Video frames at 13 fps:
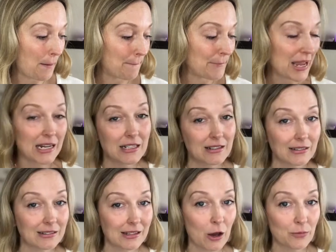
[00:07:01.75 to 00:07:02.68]
and it
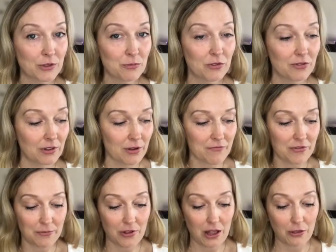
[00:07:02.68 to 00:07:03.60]
does help to move the
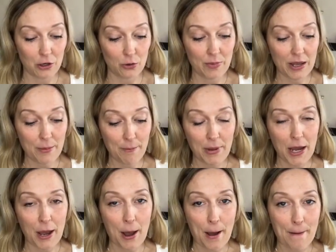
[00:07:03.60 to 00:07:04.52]
lymph a little bit,
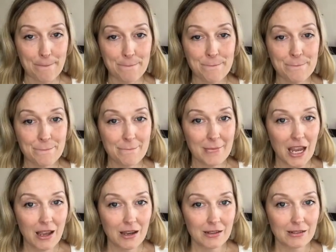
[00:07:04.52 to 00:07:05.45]
but
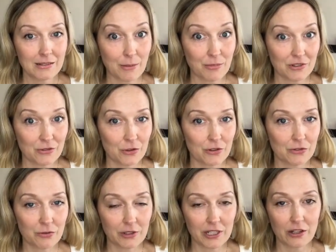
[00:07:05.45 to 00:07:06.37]
cypress oil
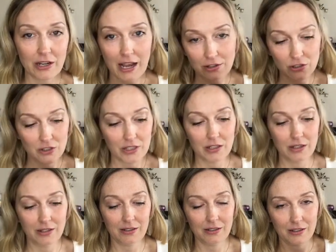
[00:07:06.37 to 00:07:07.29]
is really good. Actually,
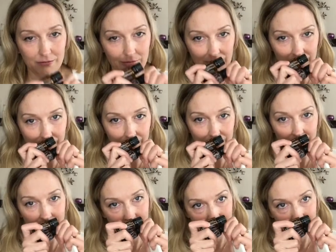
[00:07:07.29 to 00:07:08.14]
you can mix these.